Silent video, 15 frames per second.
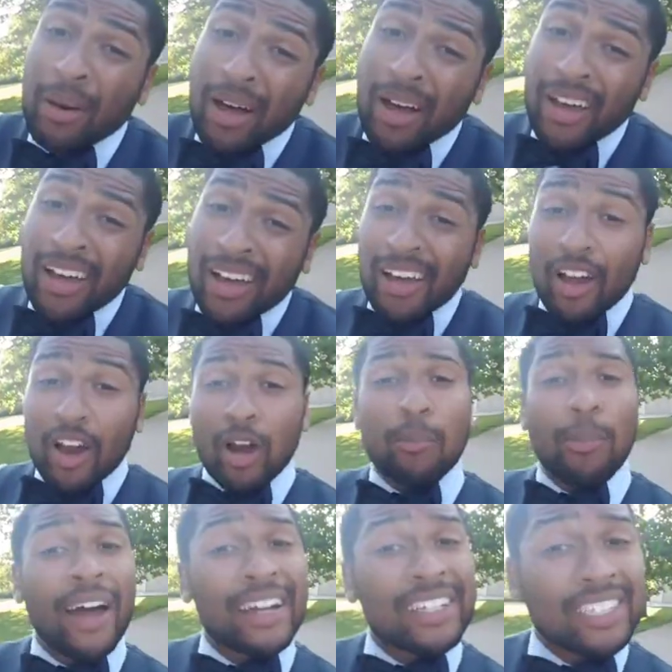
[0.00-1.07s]
But our
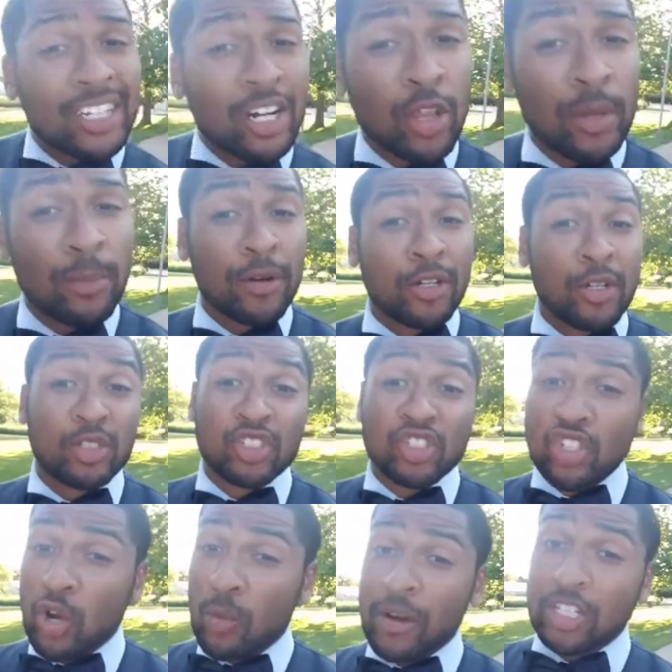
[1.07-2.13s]
bodies can only produce
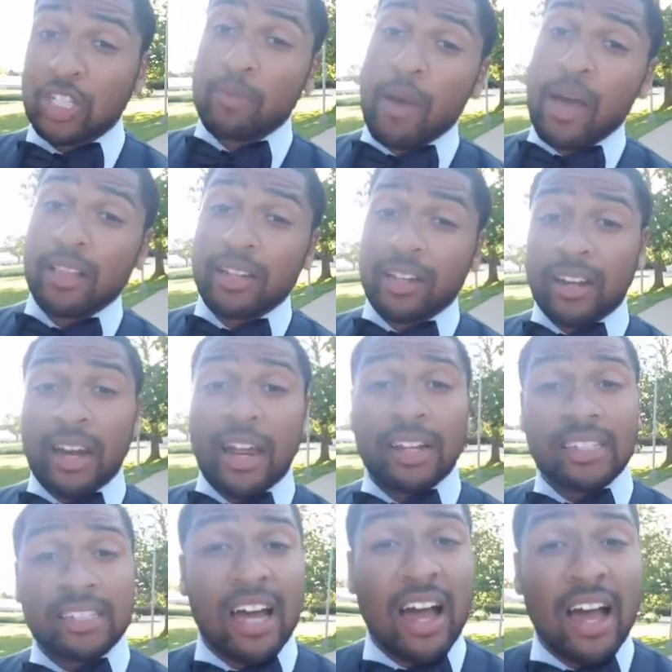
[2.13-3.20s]
so much melanin
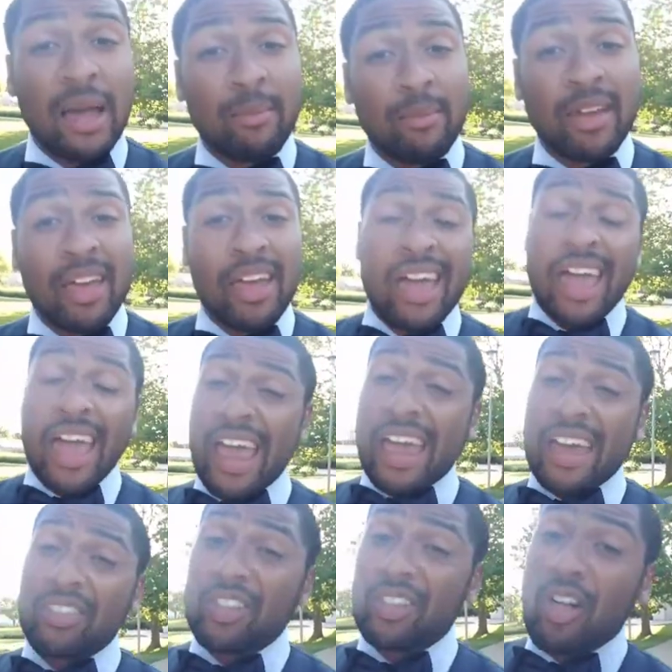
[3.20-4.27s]
at a time,
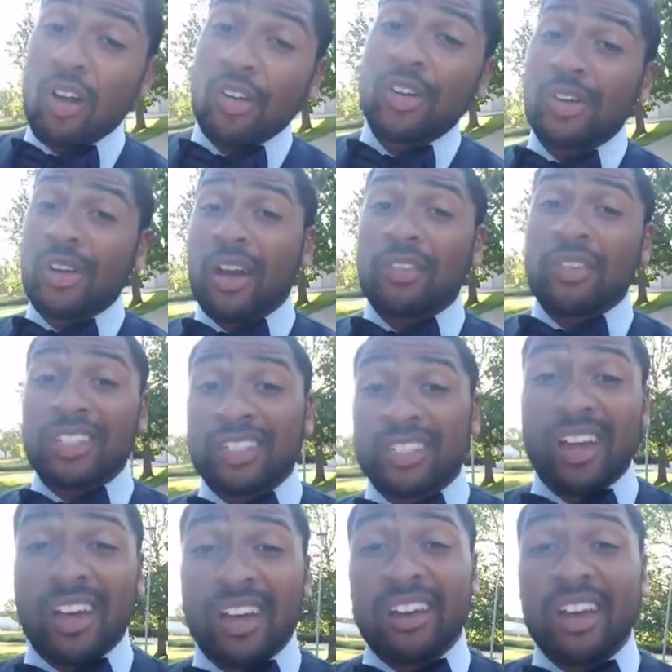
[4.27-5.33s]
and the longer you're out in the
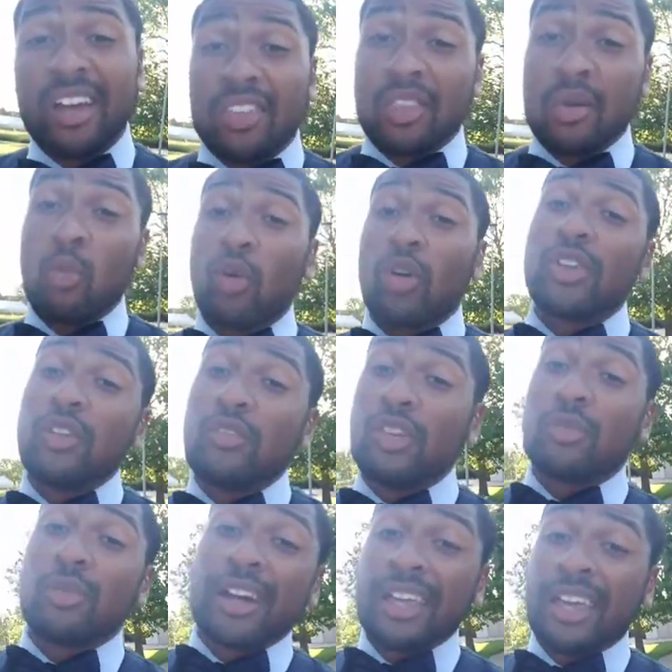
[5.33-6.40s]
sun, the more
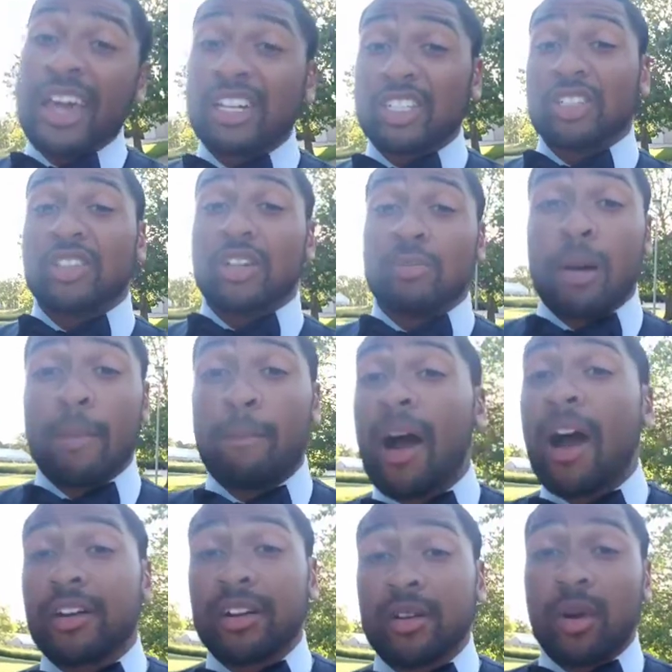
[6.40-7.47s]
UV radiation they're
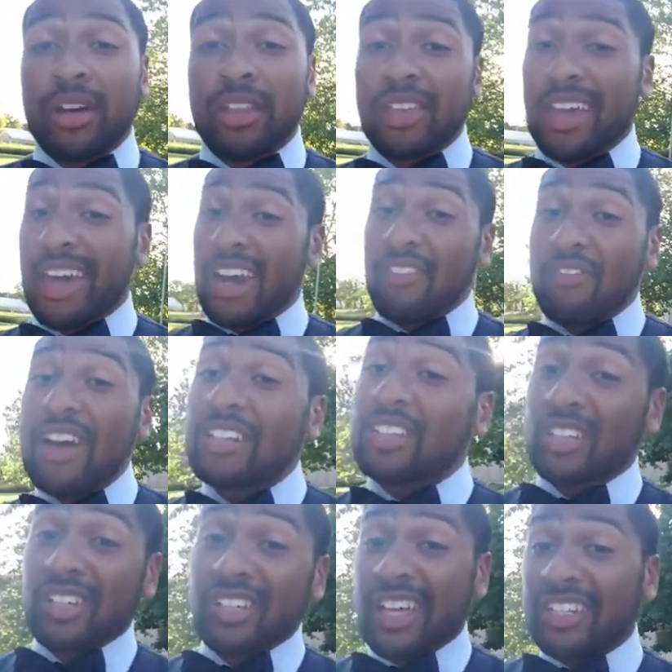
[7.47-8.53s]
bombarded with, and
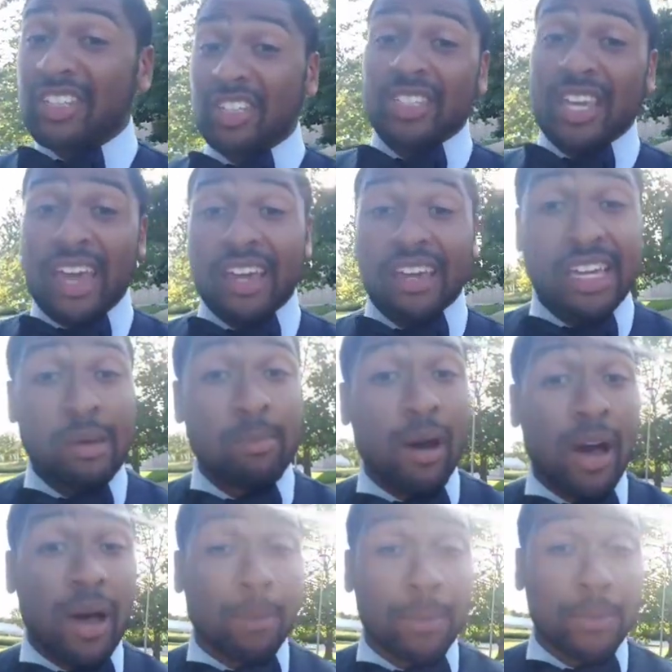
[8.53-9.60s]
eventually they just can't keep
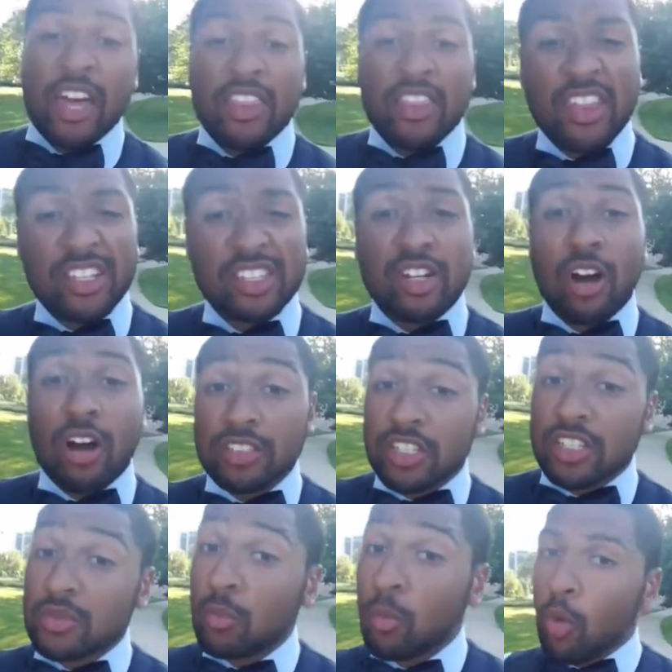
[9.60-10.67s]
up. This
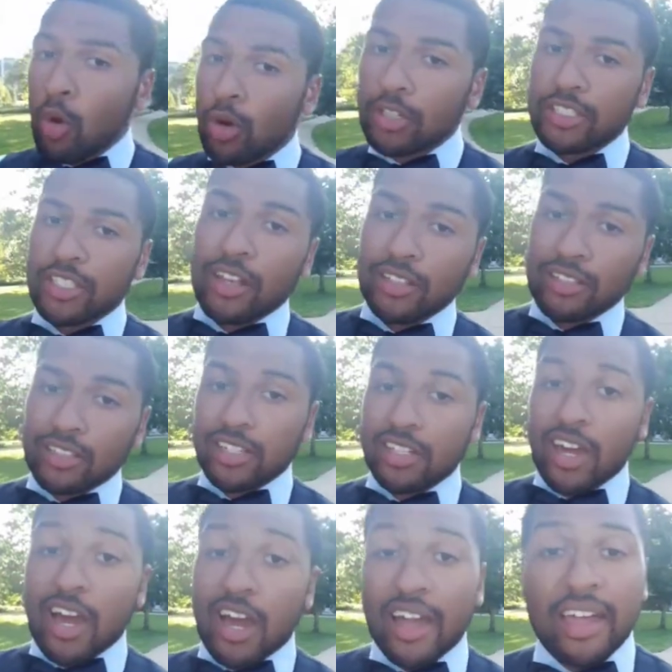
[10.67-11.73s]
causes more cells
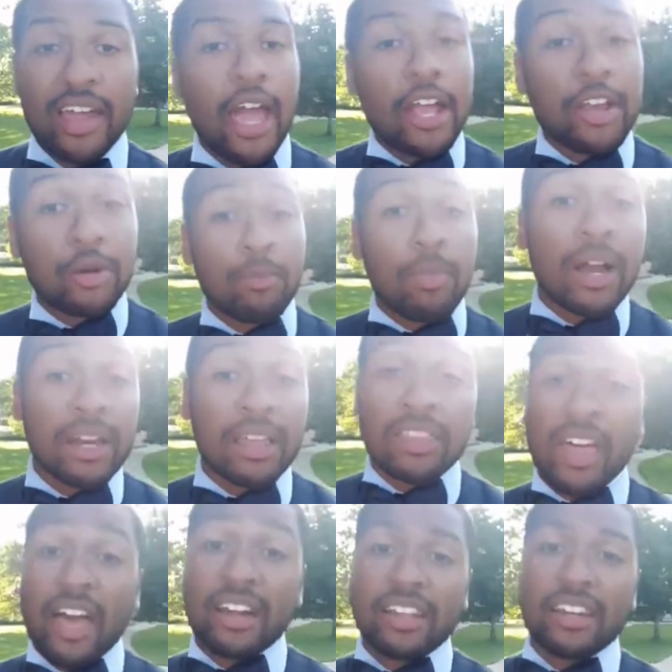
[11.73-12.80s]
to die, and your body
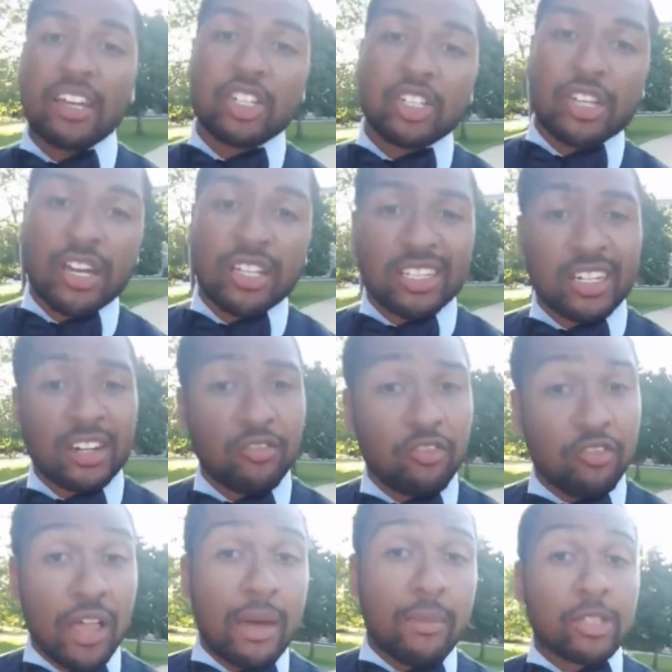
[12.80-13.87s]
then initiates an
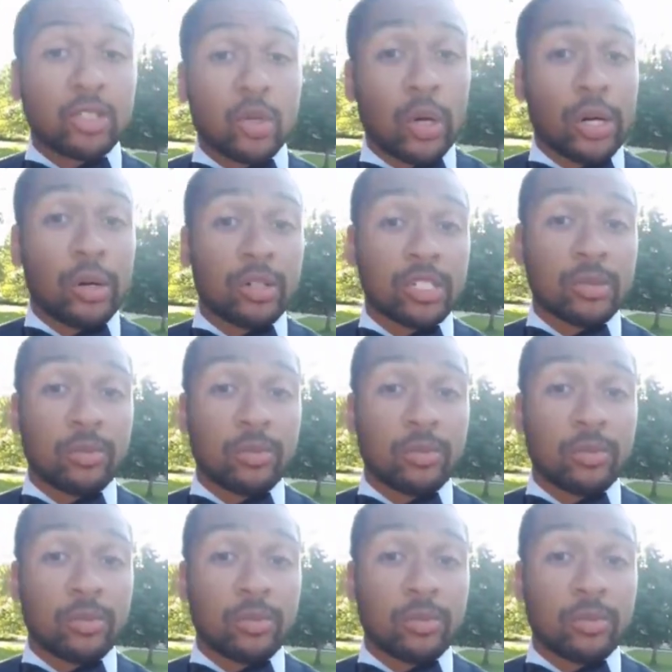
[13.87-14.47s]
inflammatory